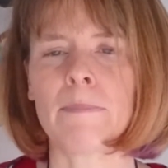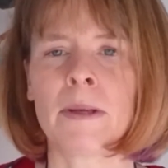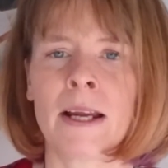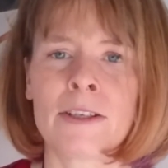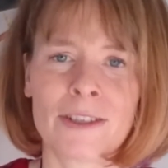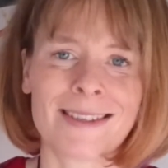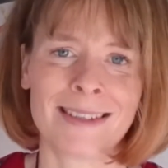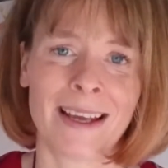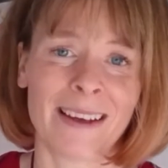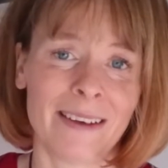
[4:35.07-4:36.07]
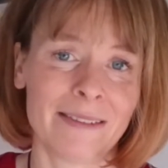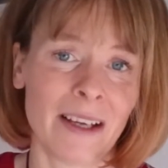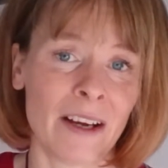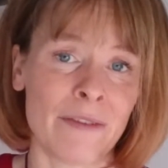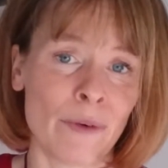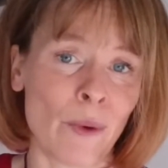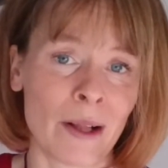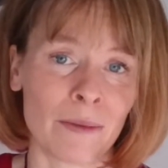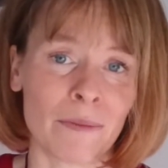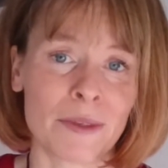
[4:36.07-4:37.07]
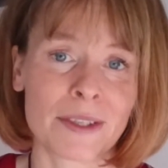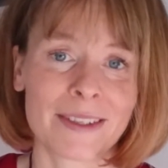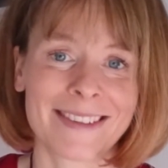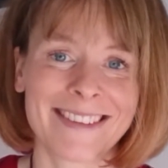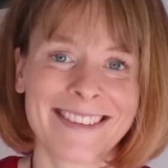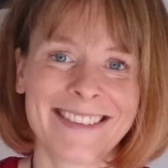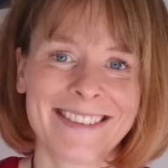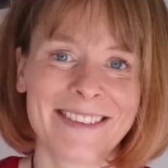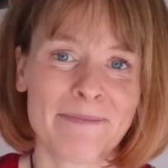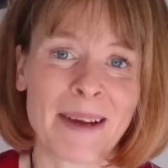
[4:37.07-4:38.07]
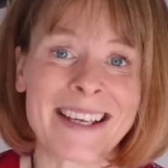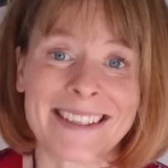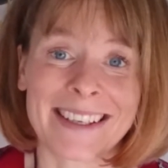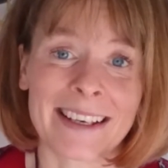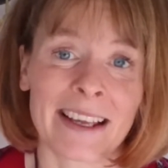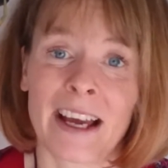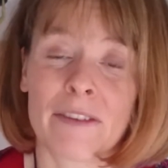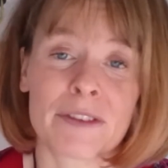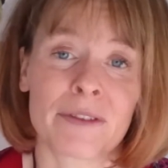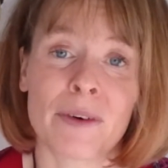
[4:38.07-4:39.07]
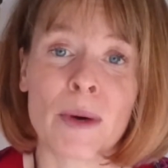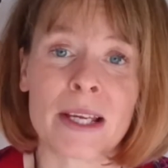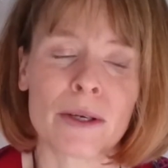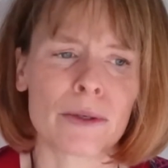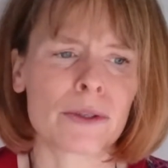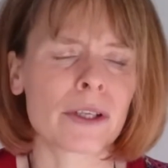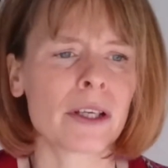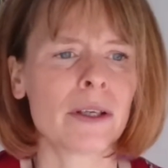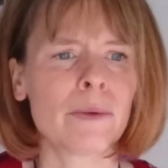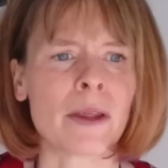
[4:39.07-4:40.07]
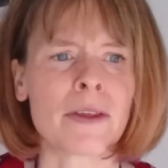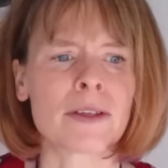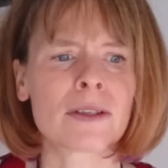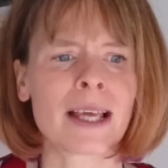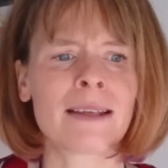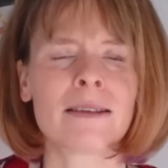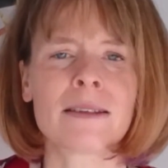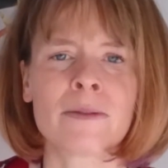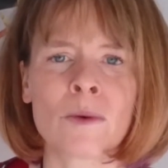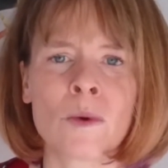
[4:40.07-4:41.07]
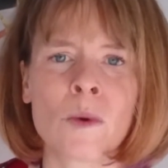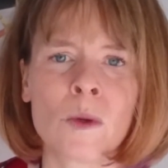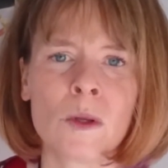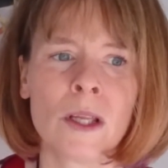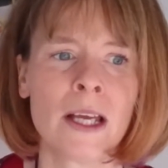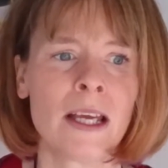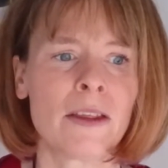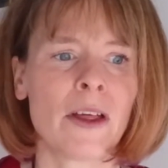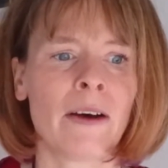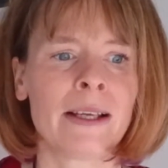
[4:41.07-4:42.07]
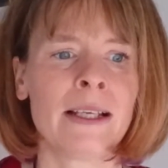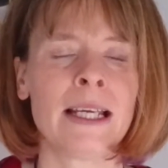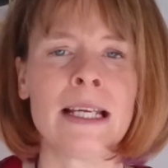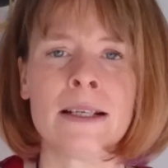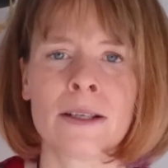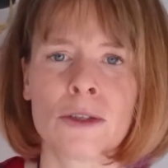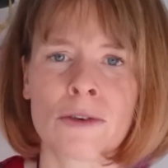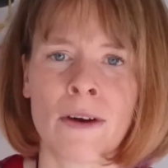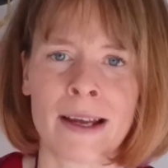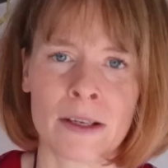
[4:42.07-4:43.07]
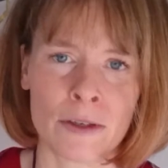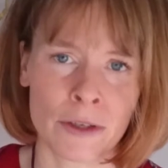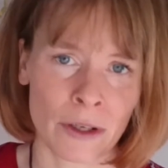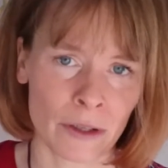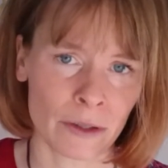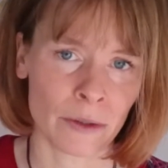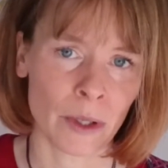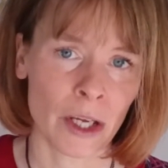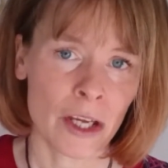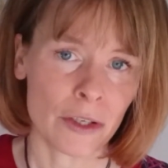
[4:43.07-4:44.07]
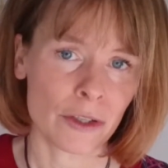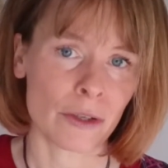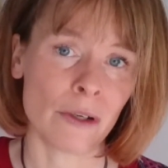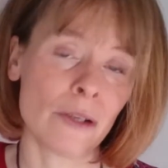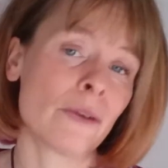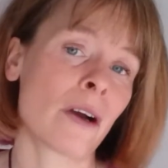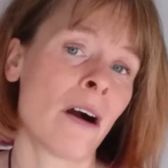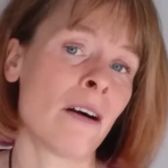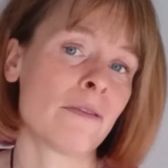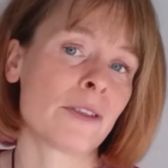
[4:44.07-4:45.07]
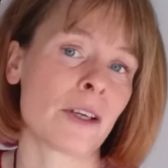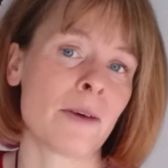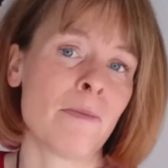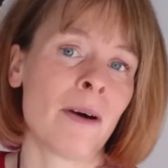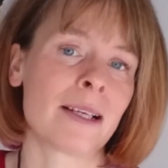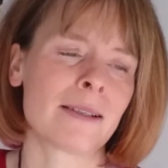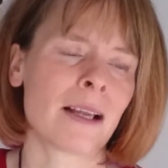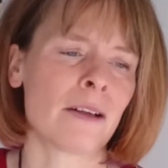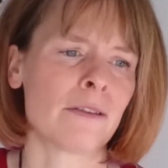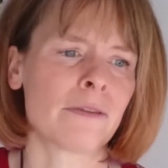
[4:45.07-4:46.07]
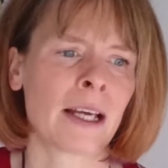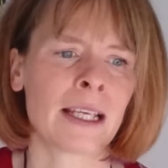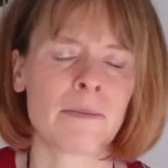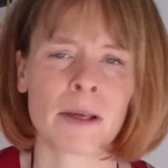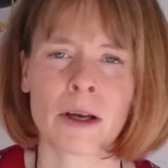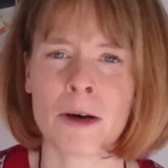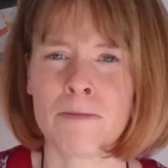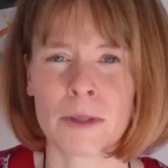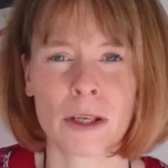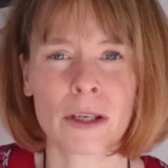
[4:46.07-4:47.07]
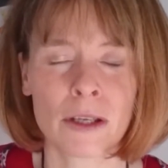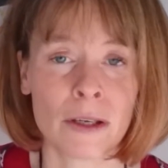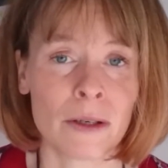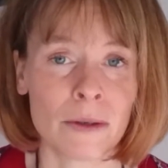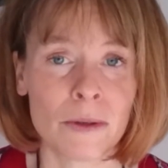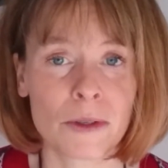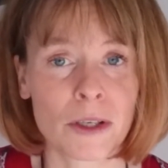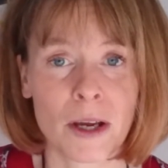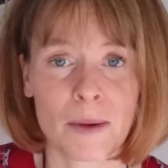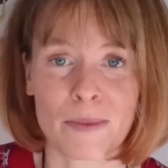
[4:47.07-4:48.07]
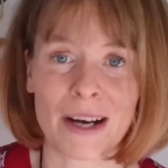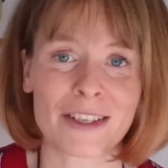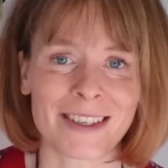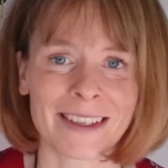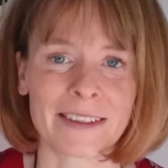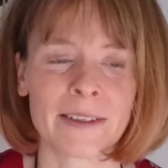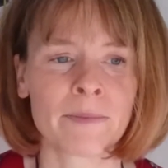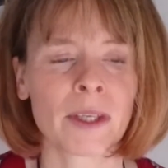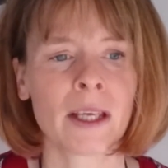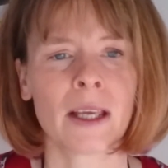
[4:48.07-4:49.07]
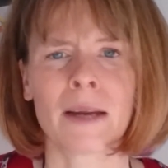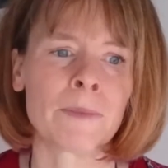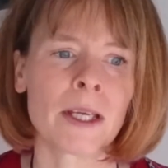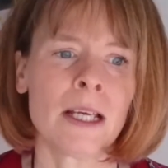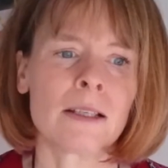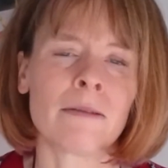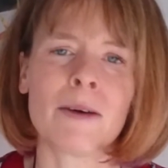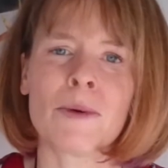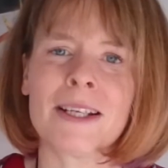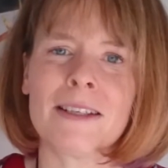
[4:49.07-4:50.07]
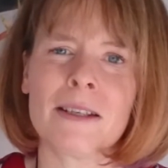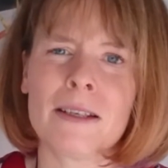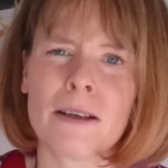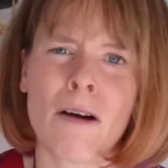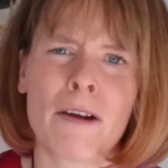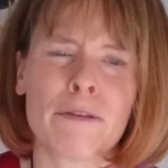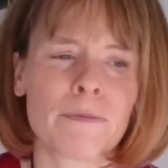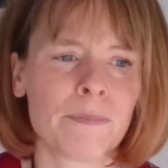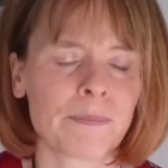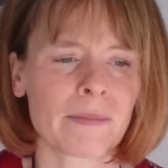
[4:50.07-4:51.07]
But I just get overwhelmed basically after a week or two with the sense of all that I need to try and do to look after myself, and it becomes a huge pressure. So I wanted to kind of